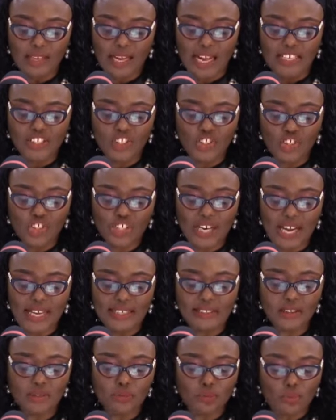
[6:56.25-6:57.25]
and the
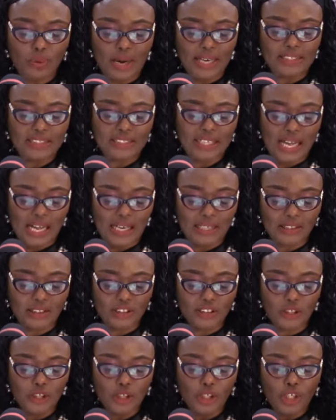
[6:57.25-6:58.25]
Child Rights
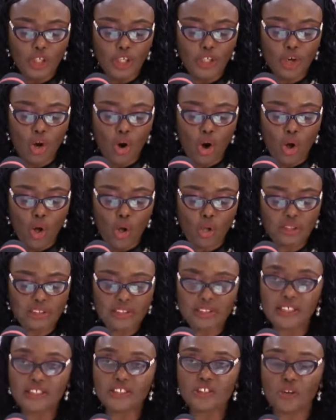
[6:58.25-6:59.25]
Act in all
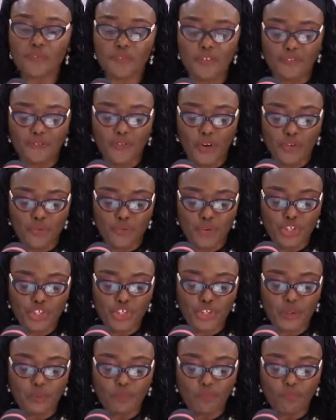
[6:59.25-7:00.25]
states of the
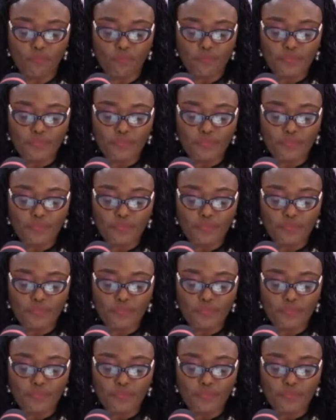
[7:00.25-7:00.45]
Federation,